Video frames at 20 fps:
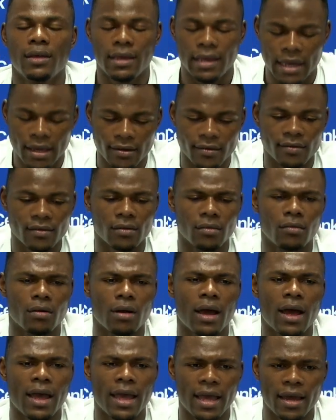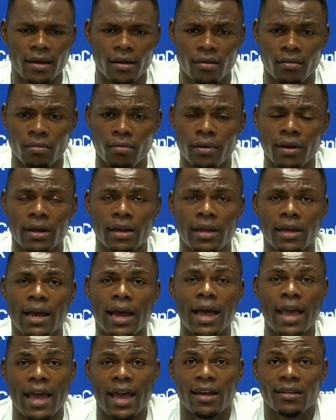Yes, I had it really,
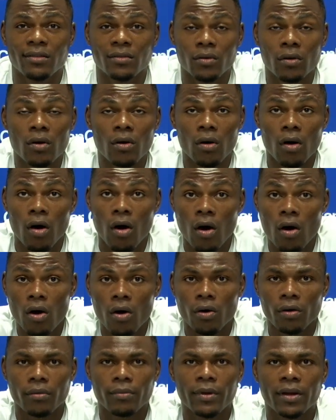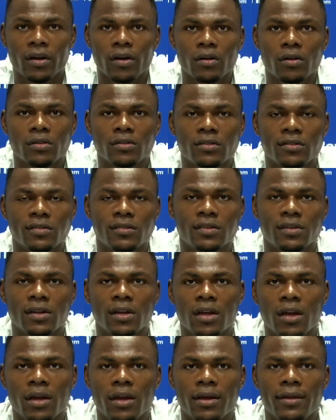I had to go hard because
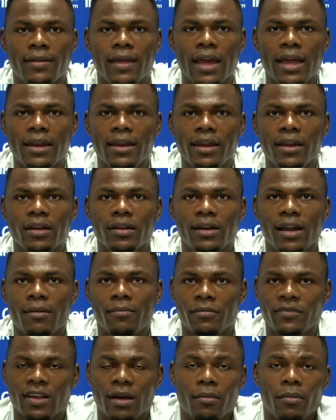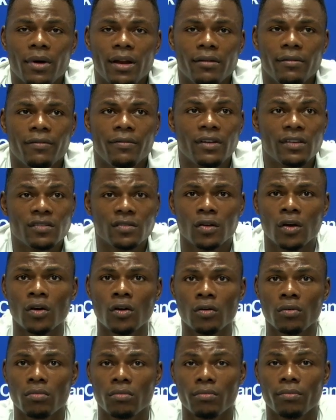they needed um, somebody
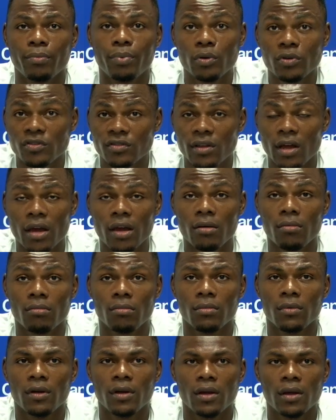physical, push them,